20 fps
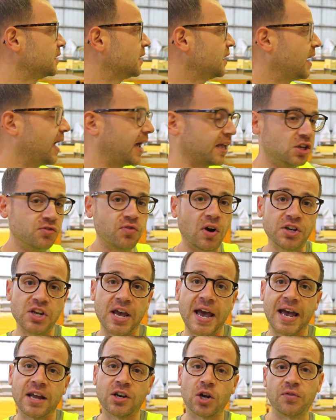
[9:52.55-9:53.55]
and you run your
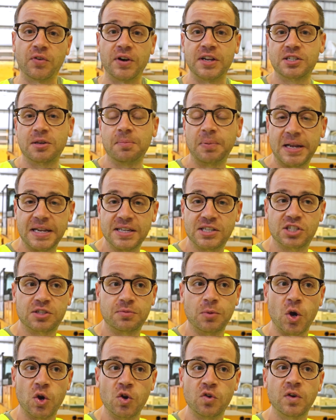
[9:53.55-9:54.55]
hand over it, it's completely
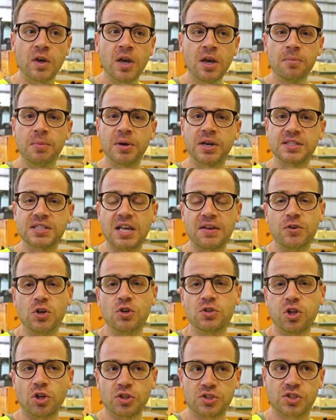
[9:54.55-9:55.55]
smooth because they've used
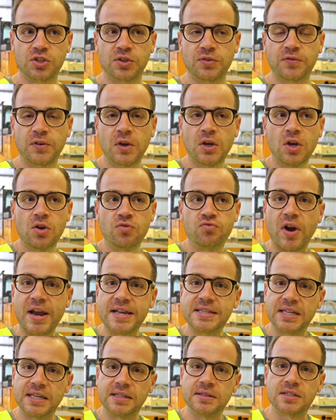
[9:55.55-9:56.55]
lots of
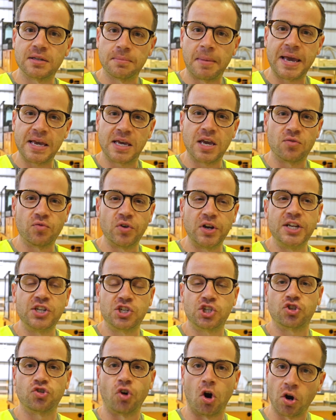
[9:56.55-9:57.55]
resin to make it really
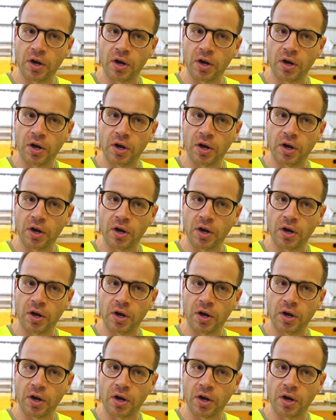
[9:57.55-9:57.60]
strong,